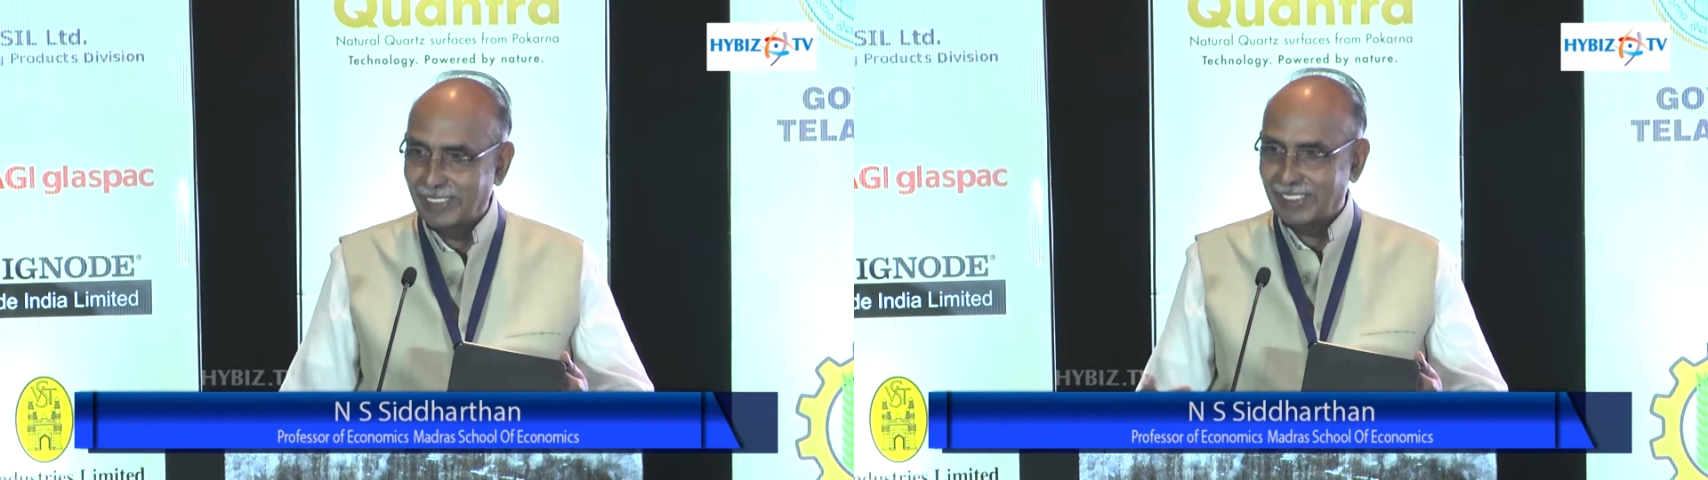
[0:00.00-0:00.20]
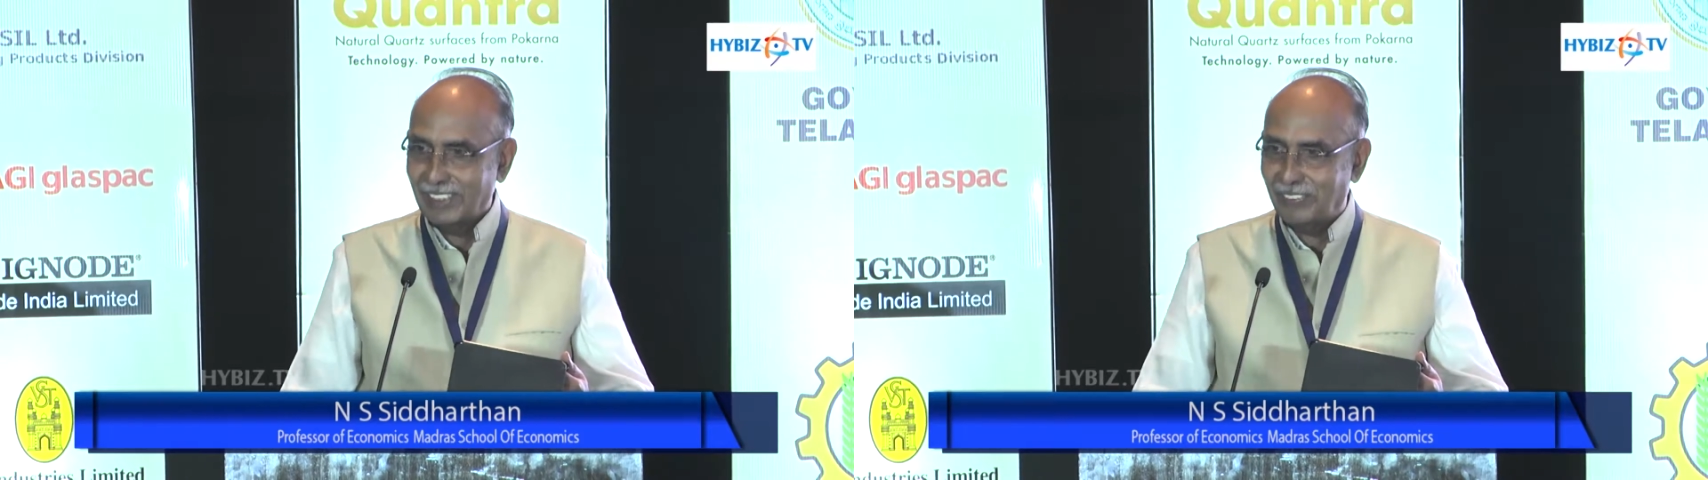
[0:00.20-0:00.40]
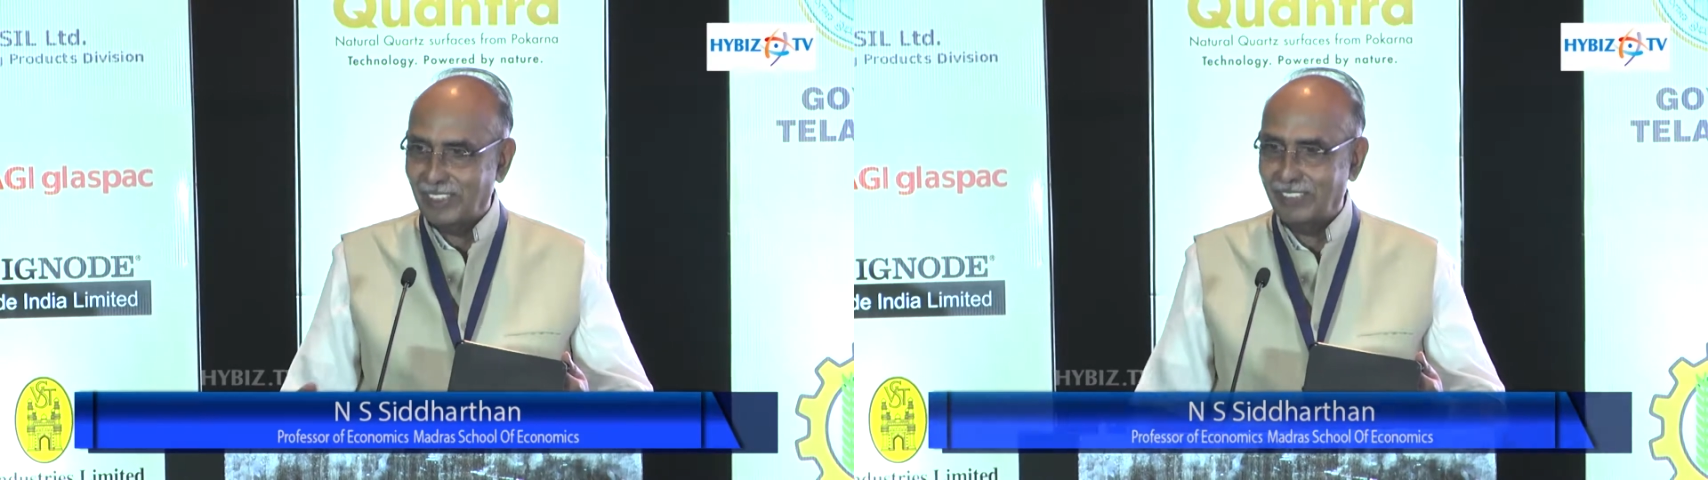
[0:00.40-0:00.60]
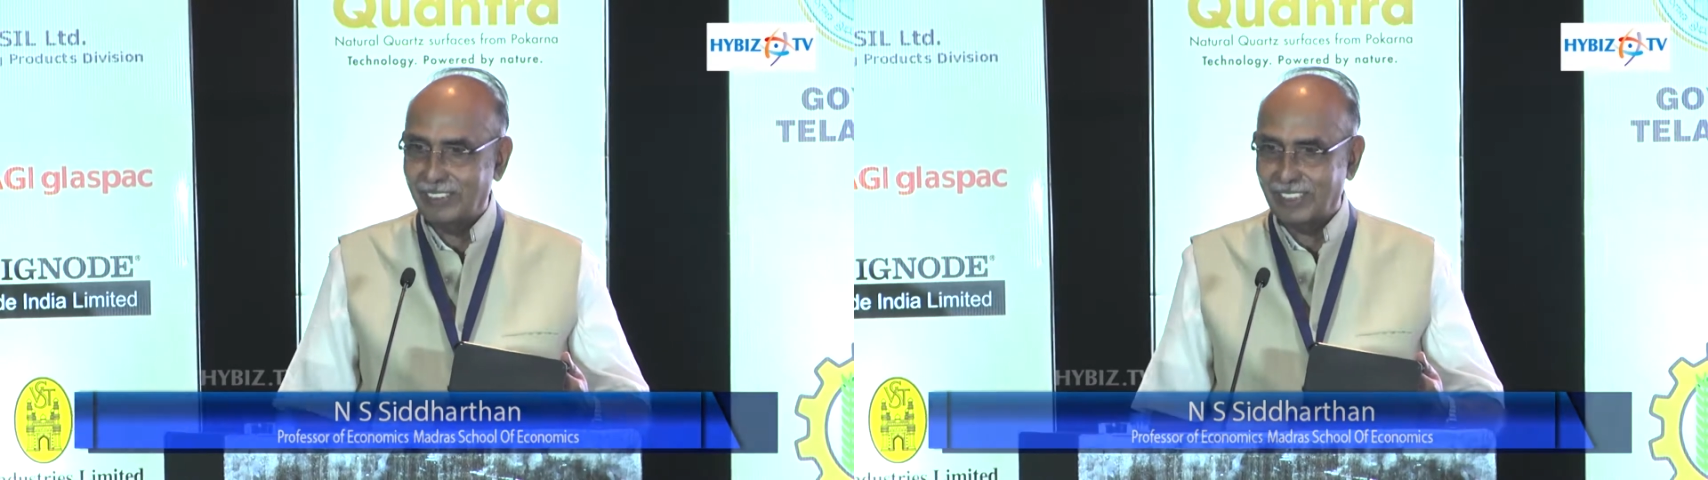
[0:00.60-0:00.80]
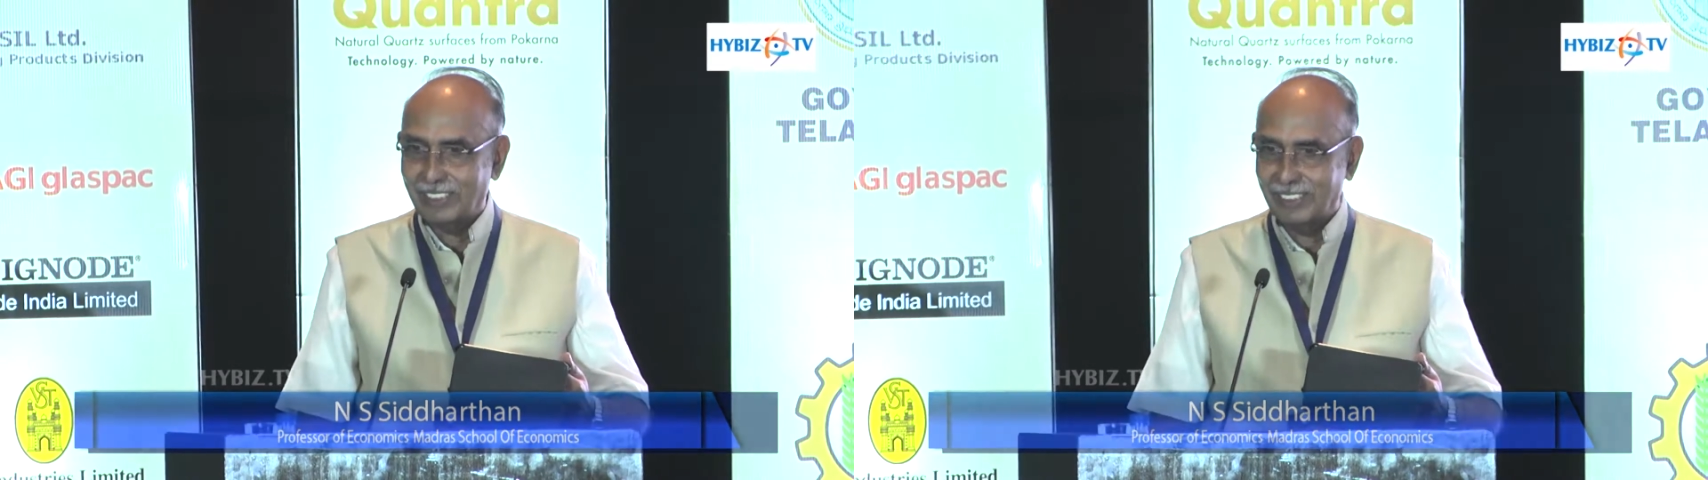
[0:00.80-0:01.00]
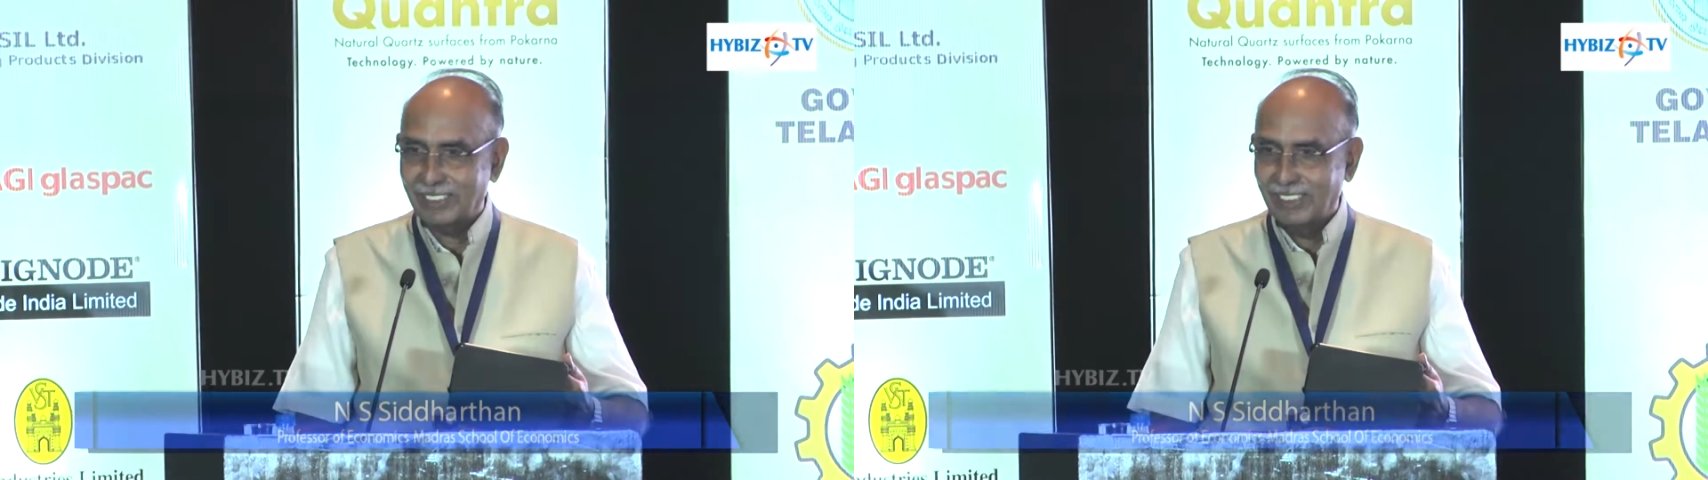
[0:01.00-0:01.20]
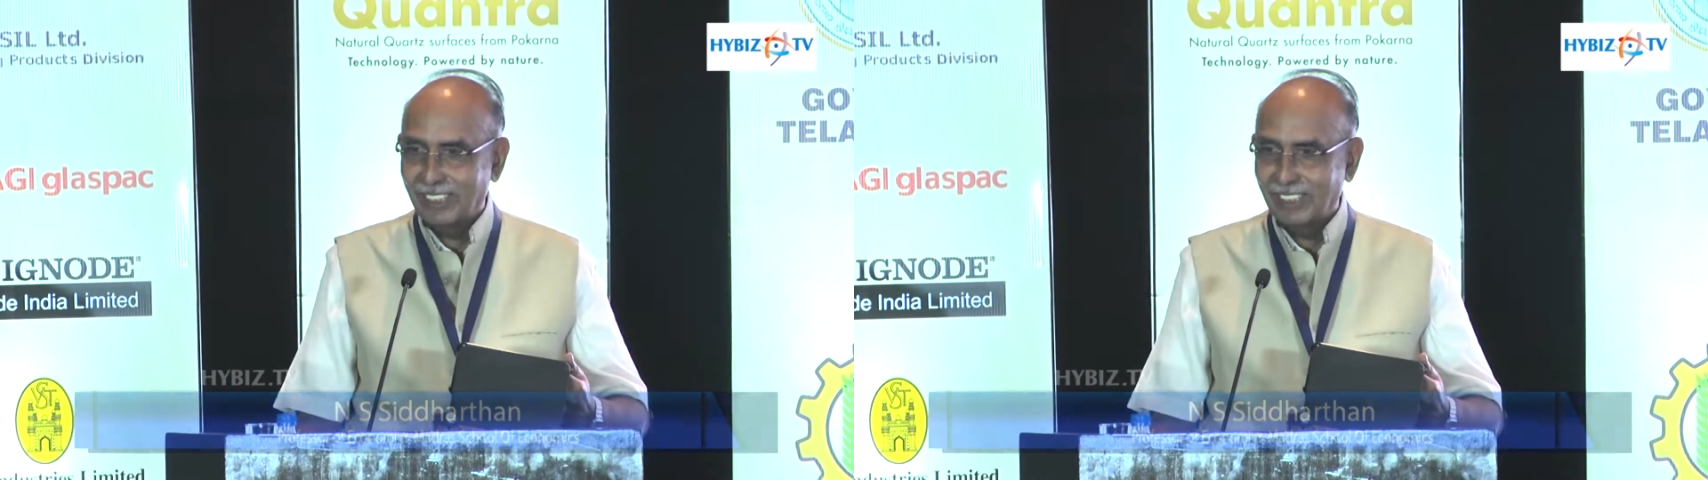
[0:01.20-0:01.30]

in the previous session